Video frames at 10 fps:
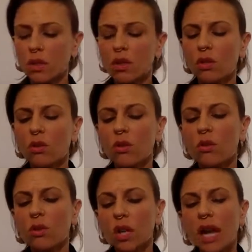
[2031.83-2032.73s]

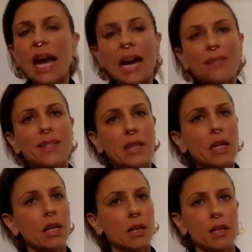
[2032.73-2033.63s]
you're gonna have to
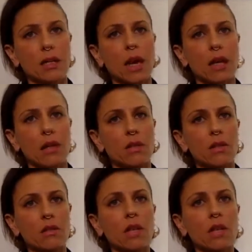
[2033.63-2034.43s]
dig into the sadness.